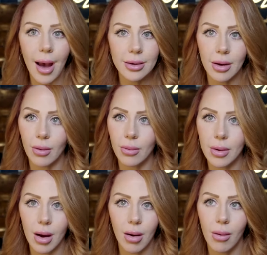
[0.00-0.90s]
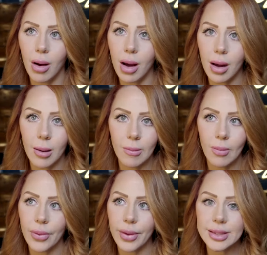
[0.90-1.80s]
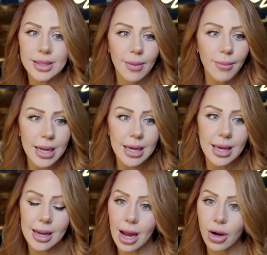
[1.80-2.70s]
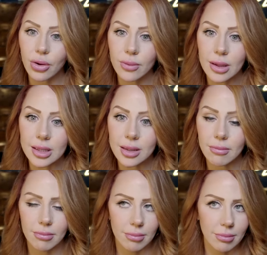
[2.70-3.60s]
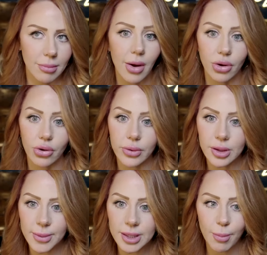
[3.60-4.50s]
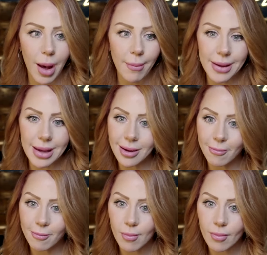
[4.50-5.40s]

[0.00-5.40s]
I don't know. Um, is somebody getting a did a Christmas puppy?